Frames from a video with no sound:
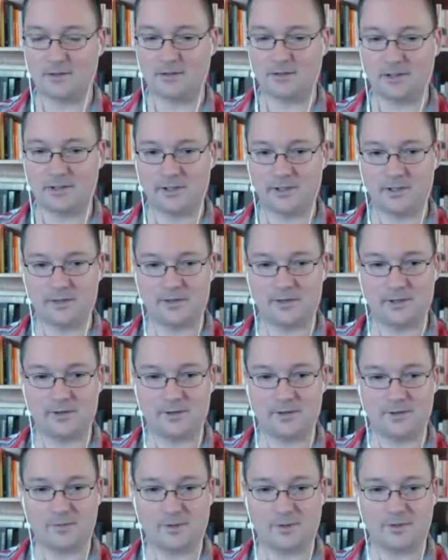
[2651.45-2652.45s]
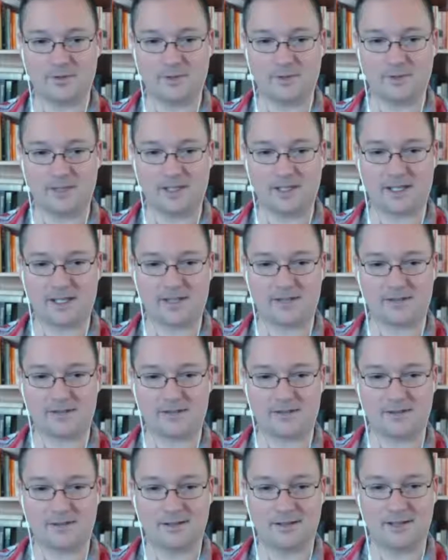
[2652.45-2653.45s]
little interviews with some of the
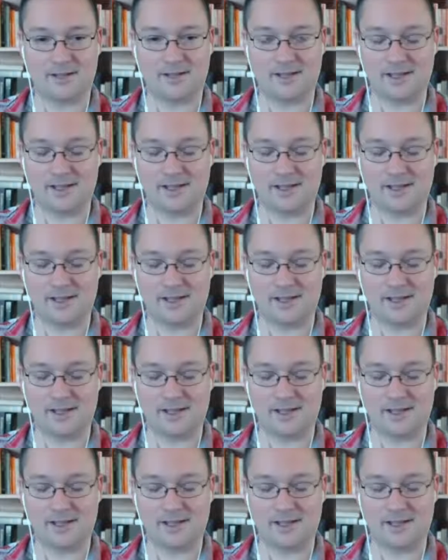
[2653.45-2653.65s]
guests,